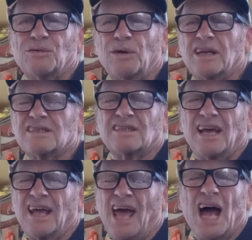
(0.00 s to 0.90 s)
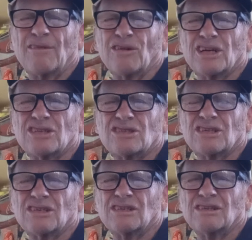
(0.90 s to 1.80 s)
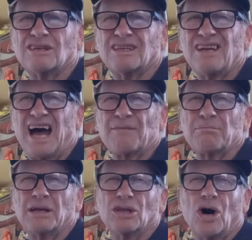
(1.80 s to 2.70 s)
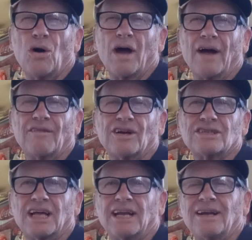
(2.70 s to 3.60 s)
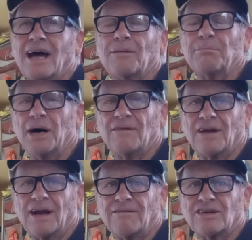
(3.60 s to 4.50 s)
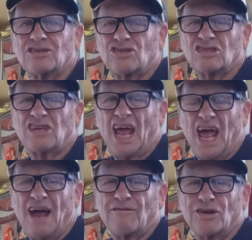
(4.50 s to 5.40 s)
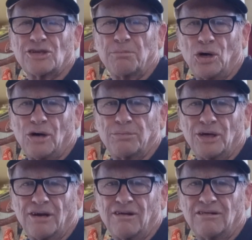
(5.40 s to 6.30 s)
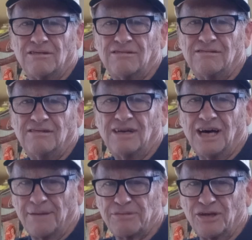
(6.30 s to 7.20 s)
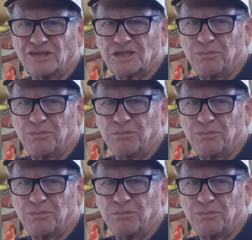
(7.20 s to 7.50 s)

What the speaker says: we can say average, not below average and not above average, just average ball player up to this